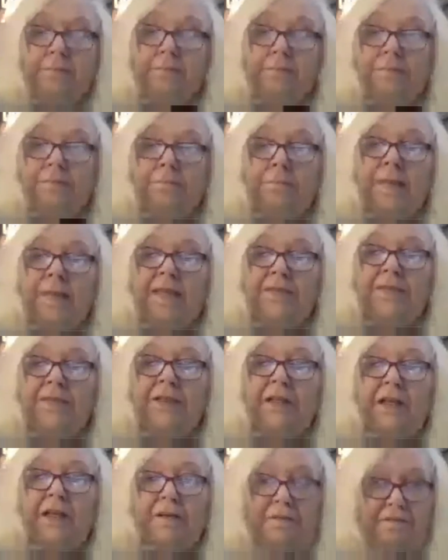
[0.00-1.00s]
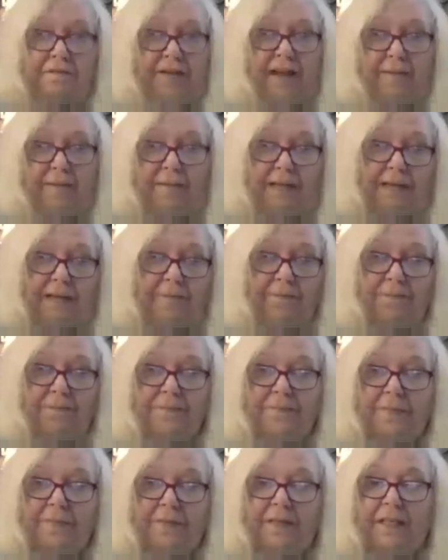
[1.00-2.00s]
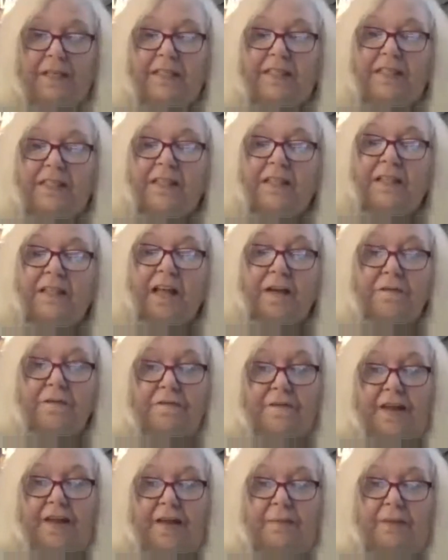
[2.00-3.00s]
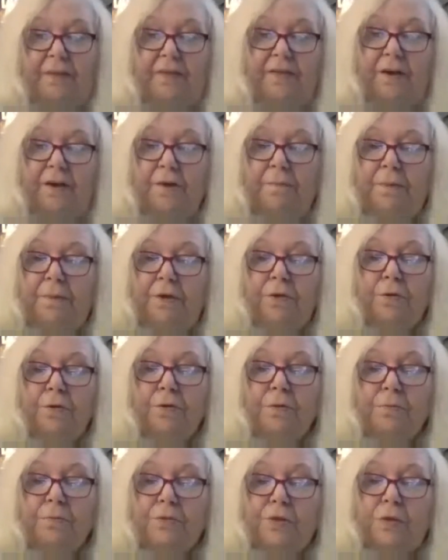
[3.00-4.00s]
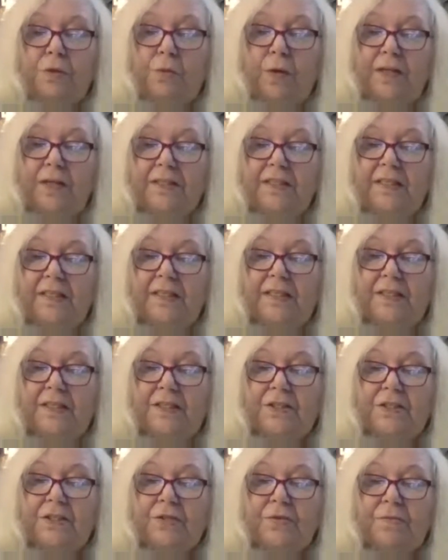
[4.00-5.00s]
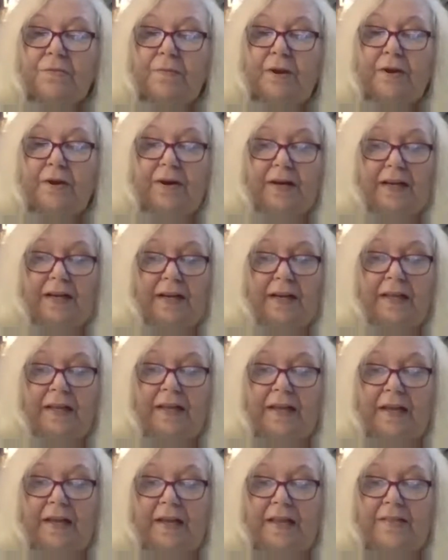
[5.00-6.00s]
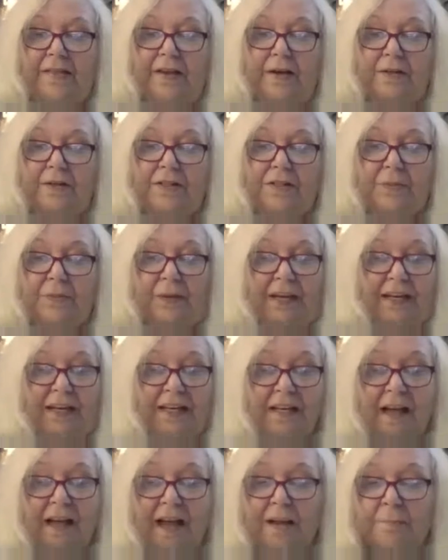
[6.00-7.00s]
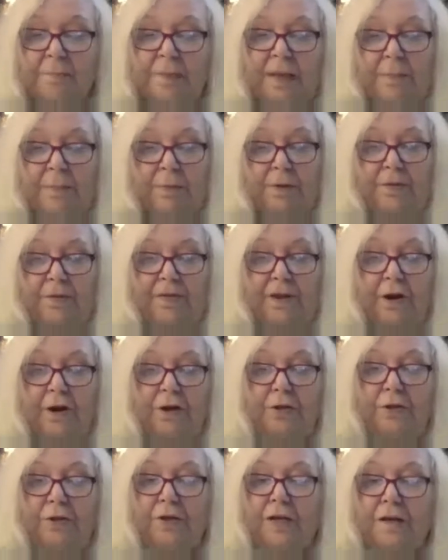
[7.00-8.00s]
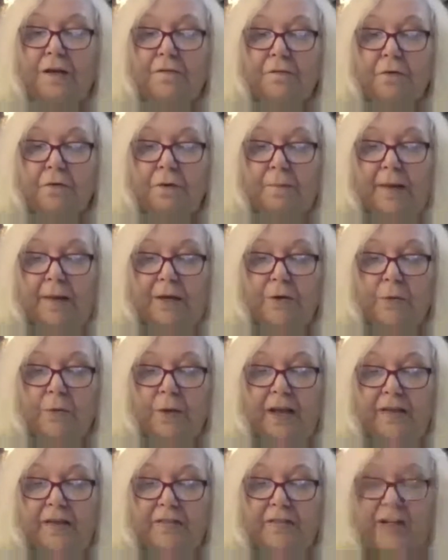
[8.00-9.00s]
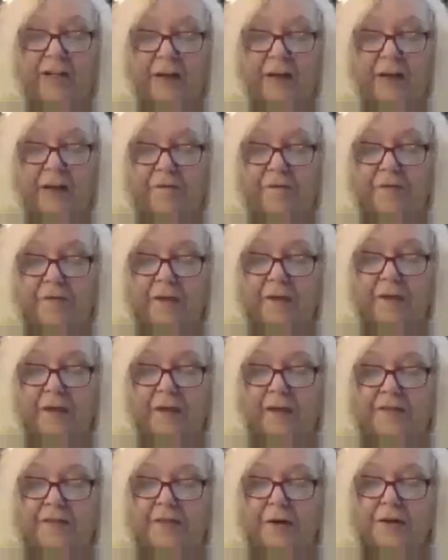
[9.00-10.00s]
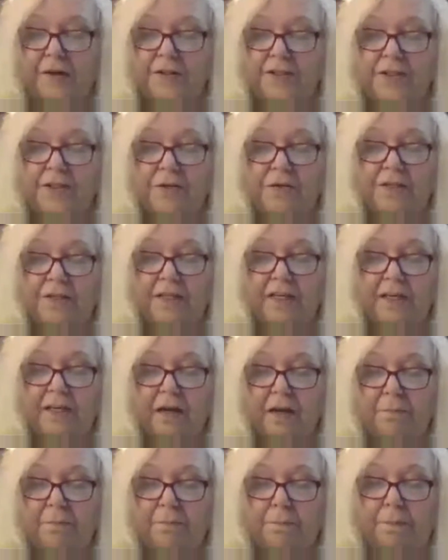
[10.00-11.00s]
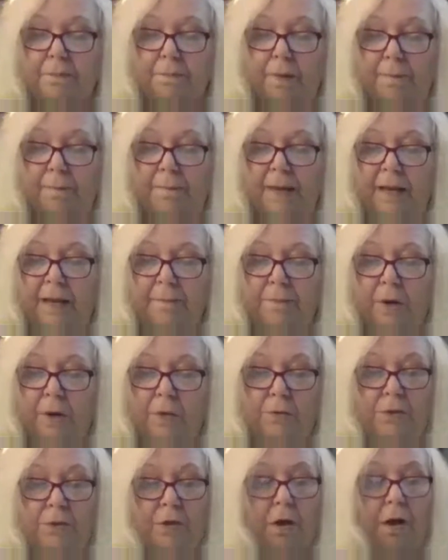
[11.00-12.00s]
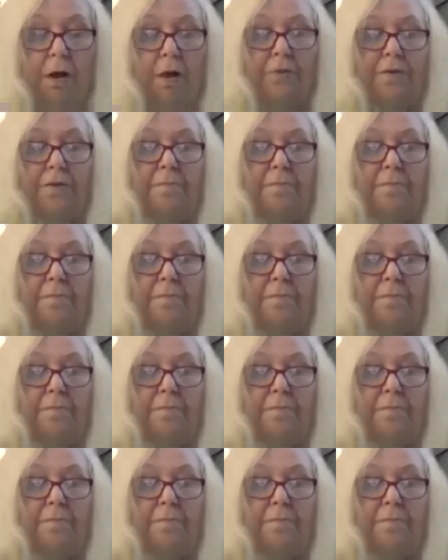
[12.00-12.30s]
Meet the Love family. This is the Love family. They are pilgrims who want to get to America. They are sweet, kind people. They are looking for a better way of life. They are soon to get on a big boat called the